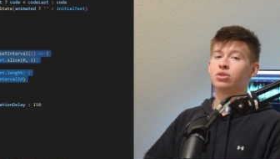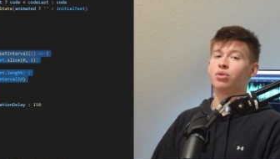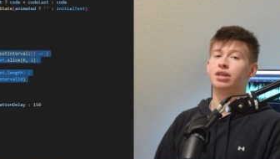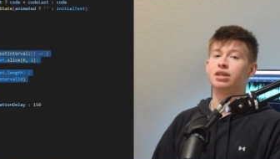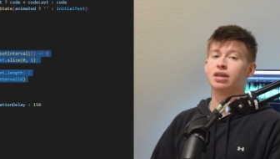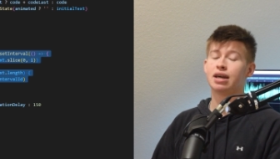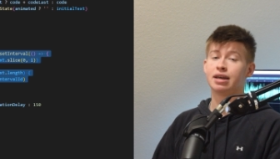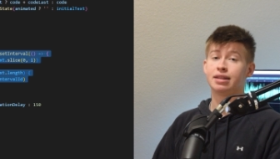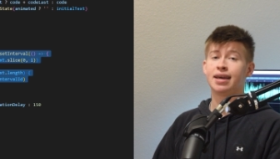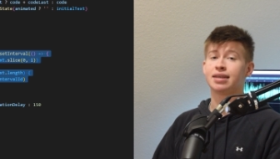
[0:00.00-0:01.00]
to the
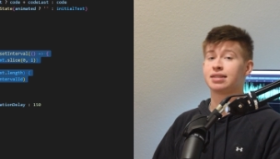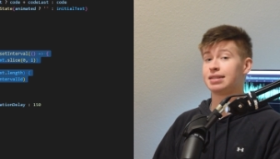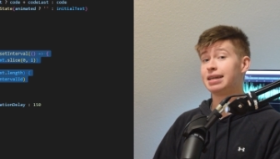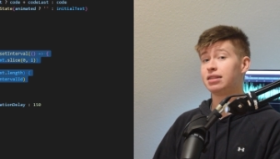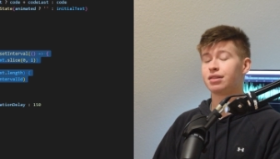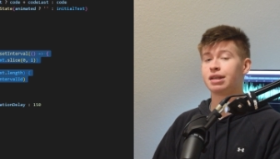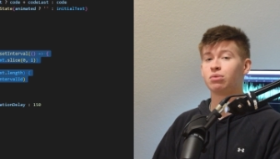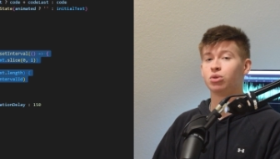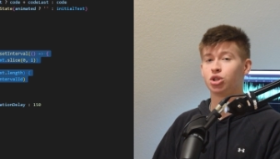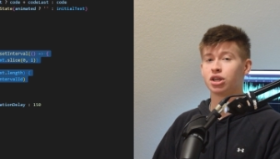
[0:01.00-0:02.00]
uh, text state that
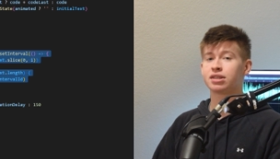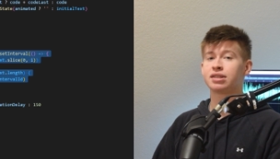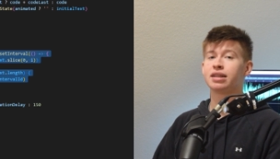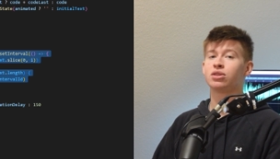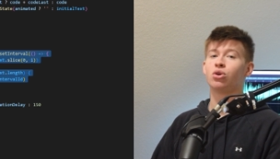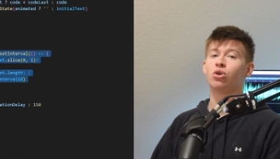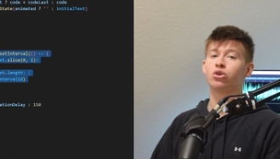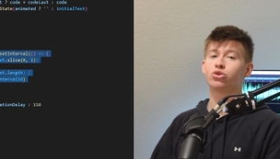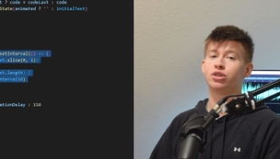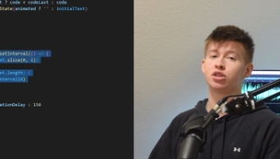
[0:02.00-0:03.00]
we just set to
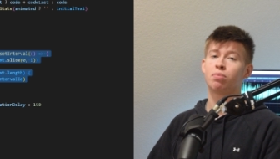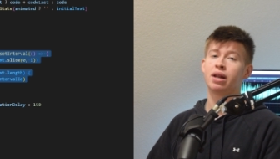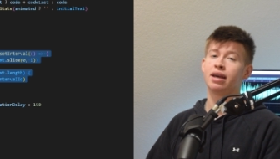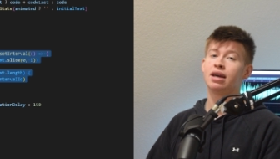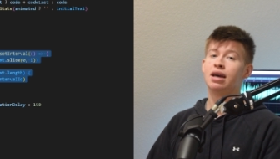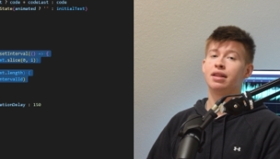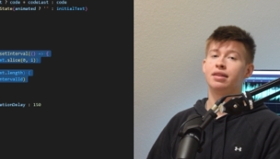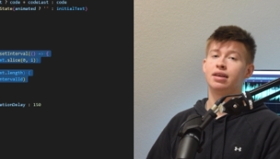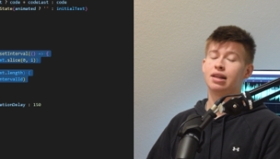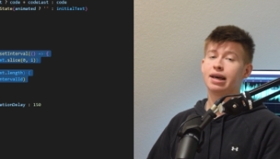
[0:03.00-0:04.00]
also display
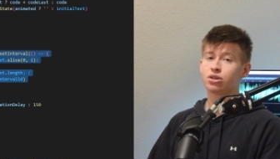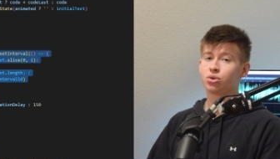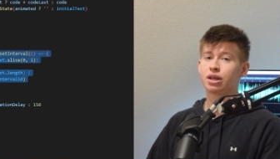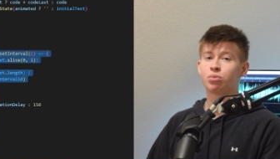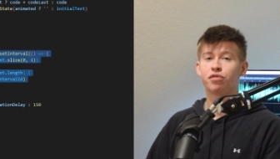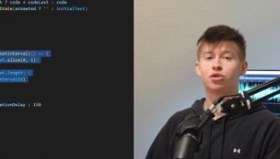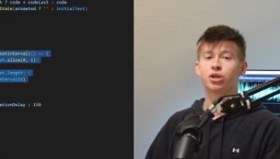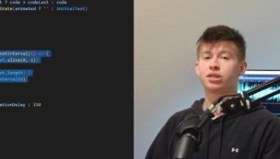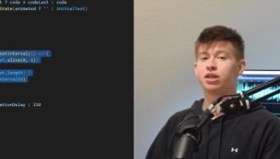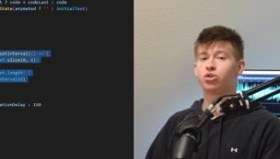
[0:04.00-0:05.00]
the letter that we've
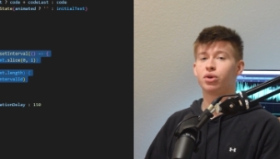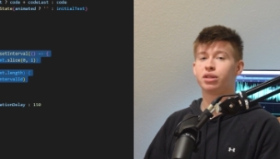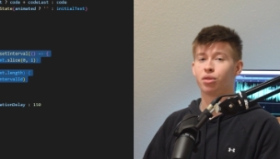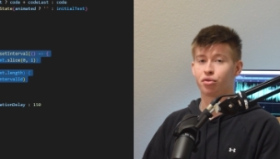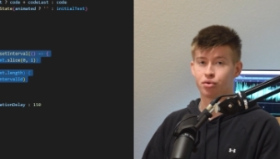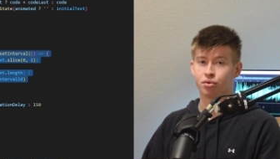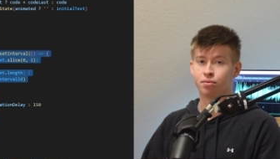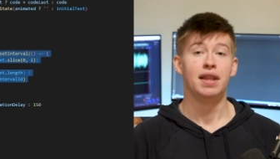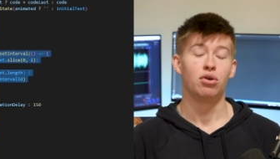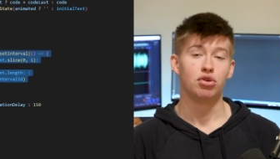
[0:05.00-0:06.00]
just iterated through.
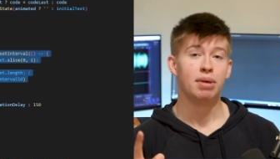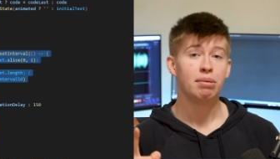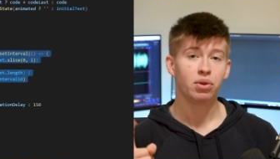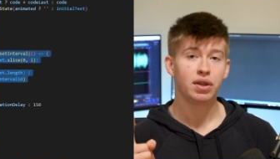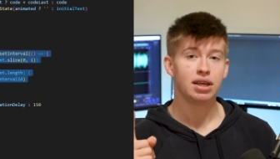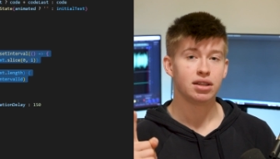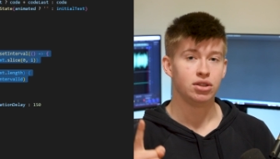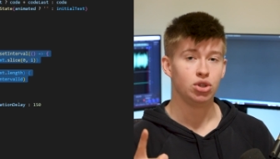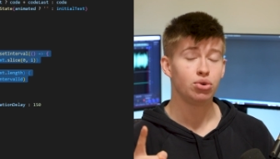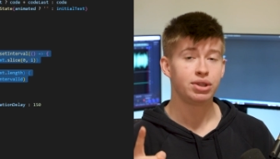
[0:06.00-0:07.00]
Now remember the
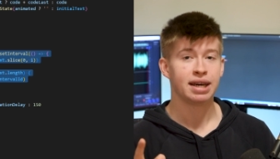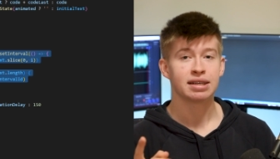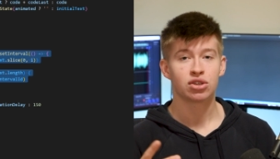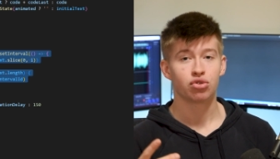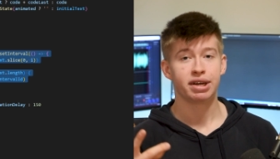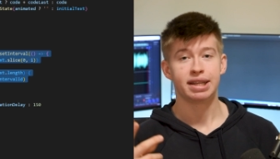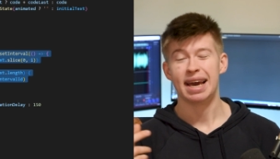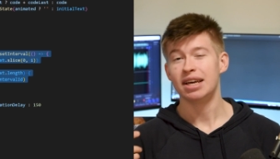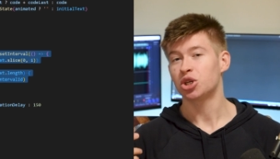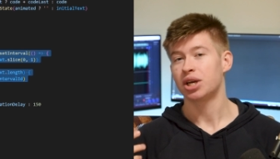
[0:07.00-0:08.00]
new text to right
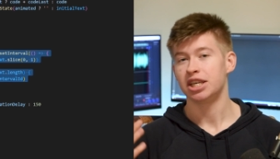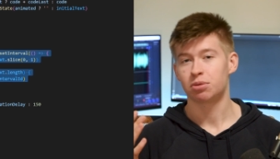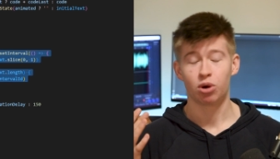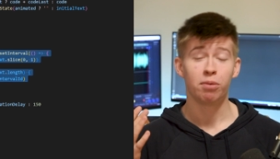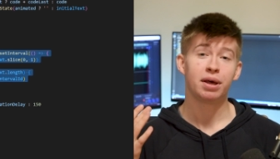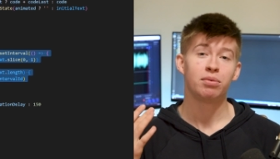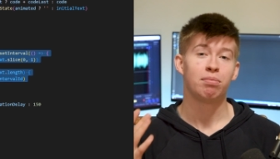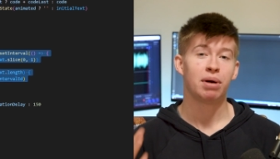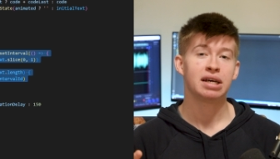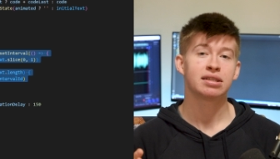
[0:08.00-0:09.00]
edge case prop that we
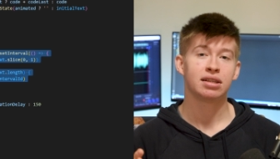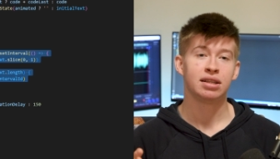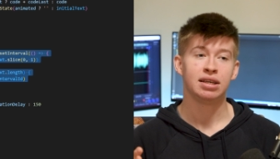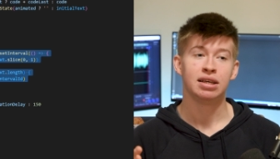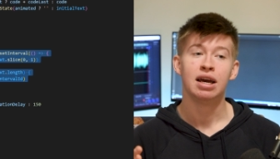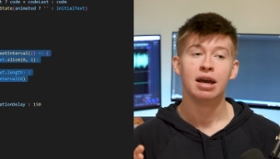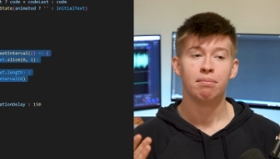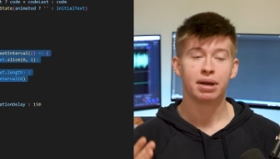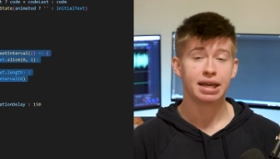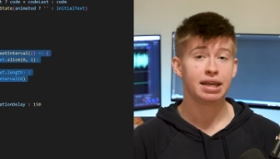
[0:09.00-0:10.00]
passed pass in the
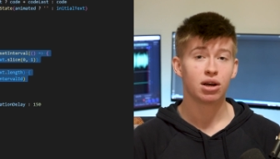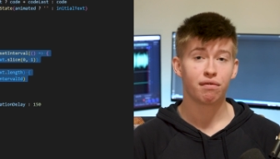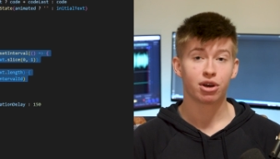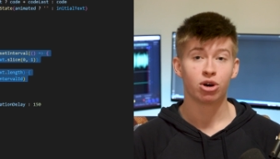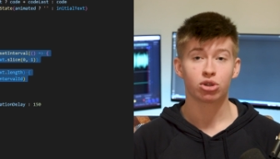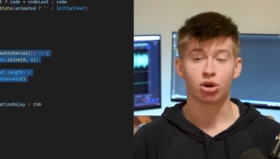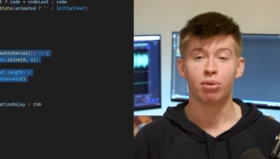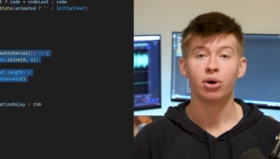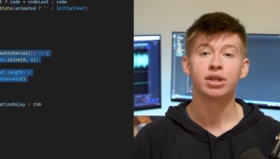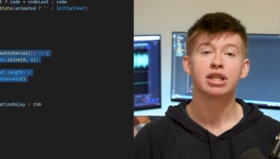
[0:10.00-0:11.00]
beginning of the code
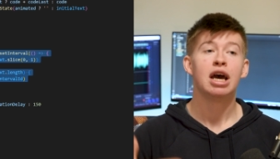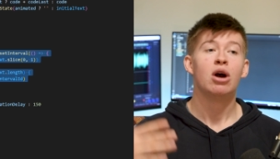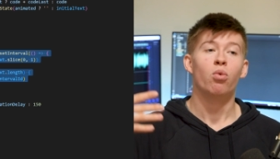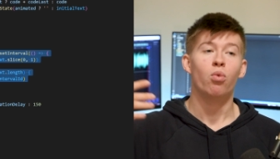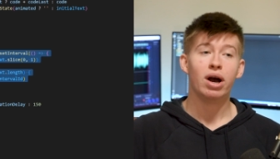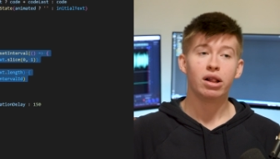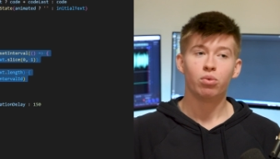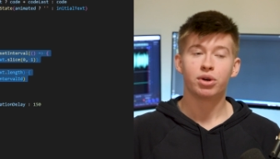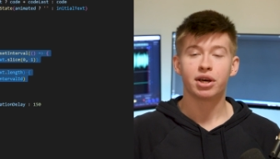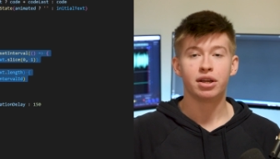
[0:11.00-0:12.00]
component, well,
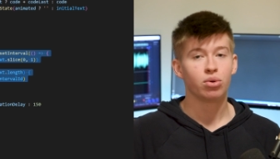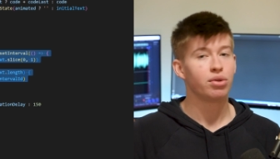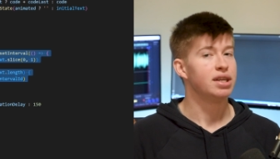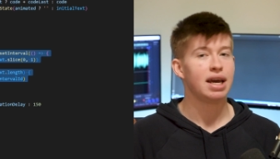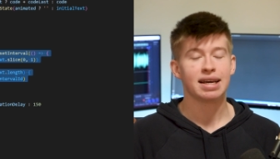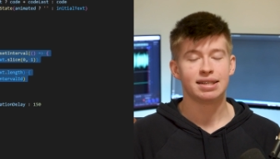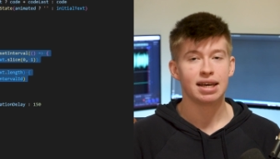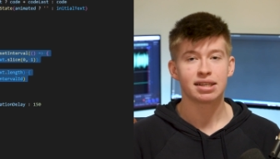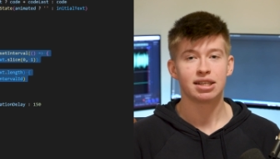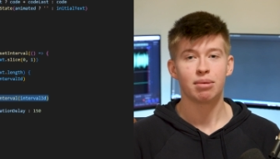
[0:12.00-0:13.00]
we're gonna do the
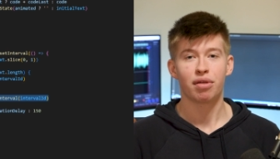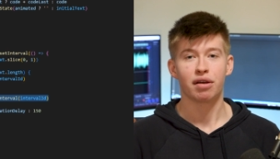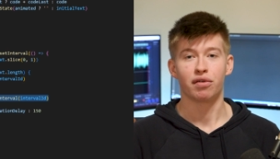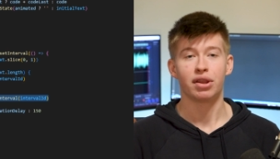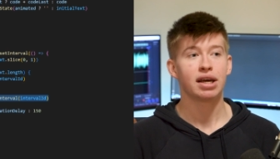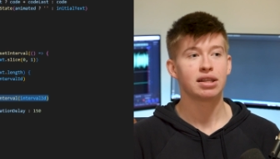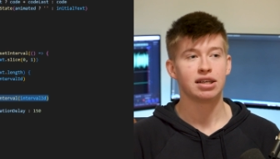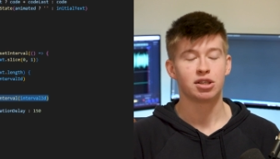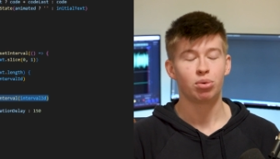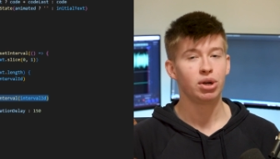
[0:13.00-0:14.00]
exact same thing for that.
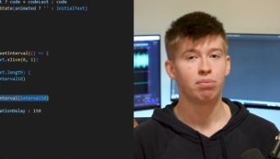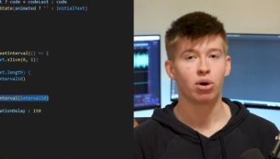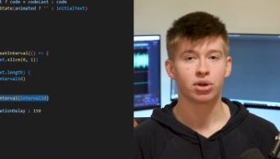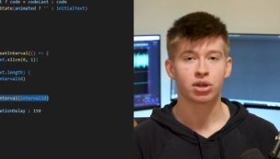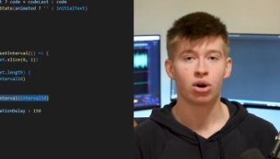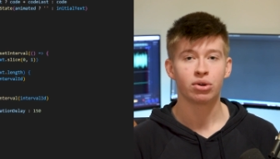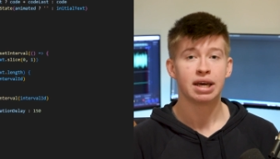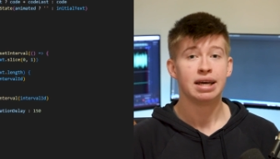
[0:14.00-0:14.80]
It's pretty boring code.